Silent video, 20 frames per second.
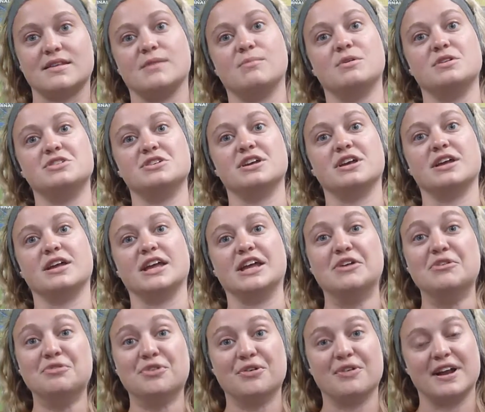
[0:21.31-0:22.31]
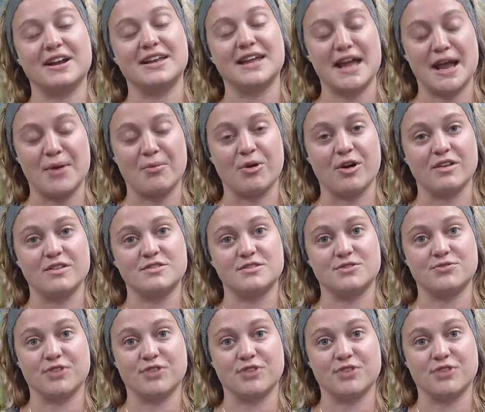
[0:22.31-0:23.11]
imaging infrared cameras to